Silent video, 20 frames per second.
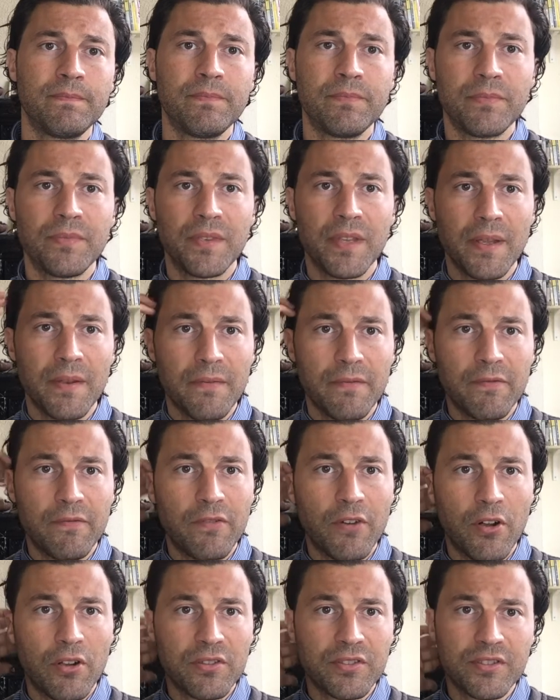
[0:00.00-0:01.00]
That
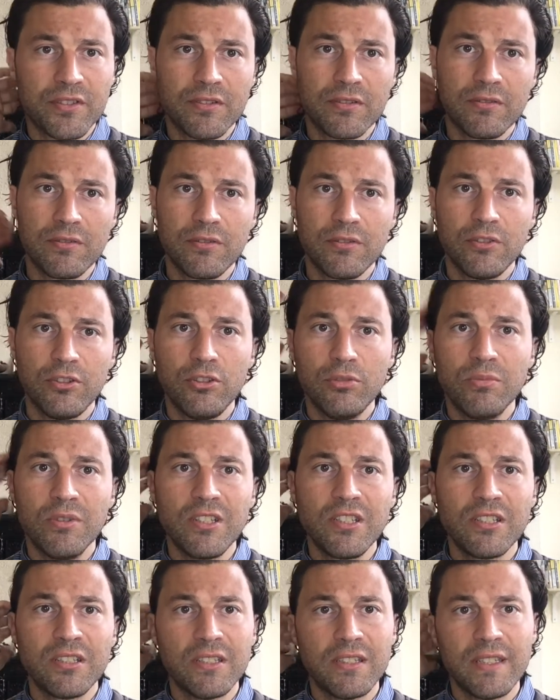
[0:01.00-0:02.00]
false
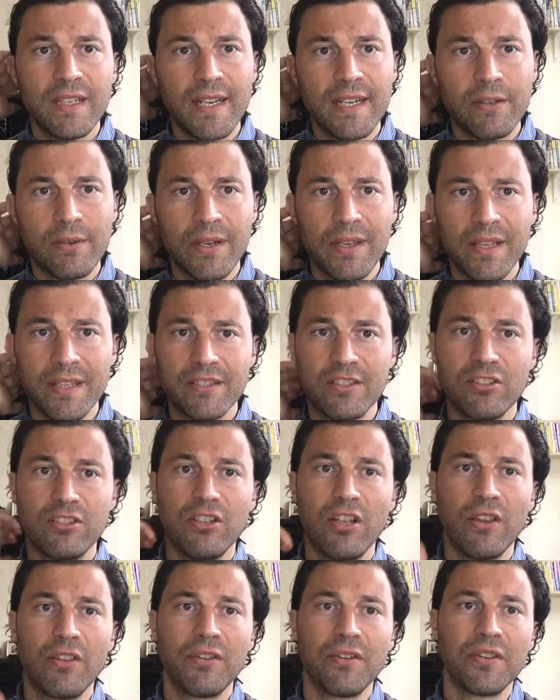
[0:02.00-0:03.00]
humility. Anyway, that's
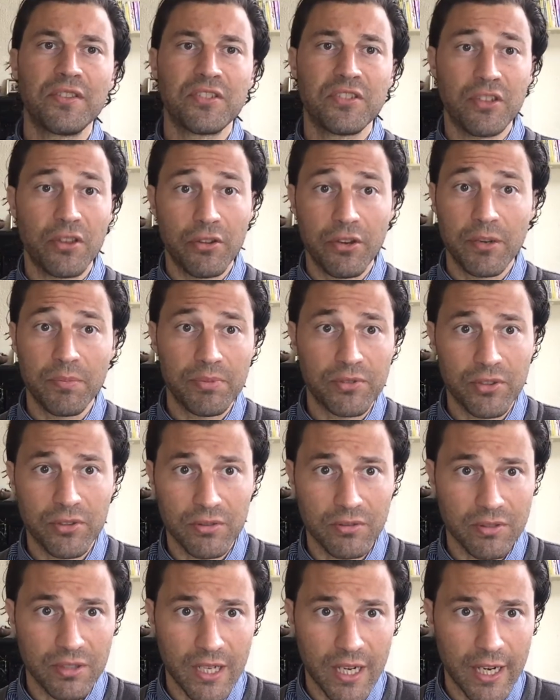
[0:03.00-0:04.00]
another that's another episode
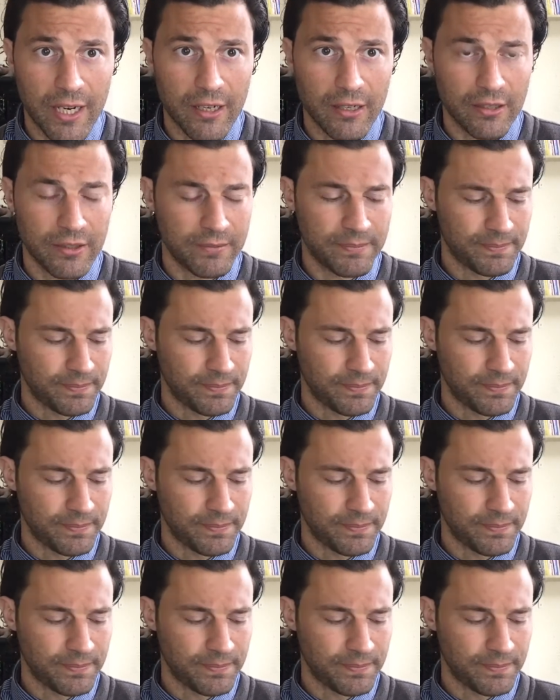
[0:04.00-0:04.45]
entirely.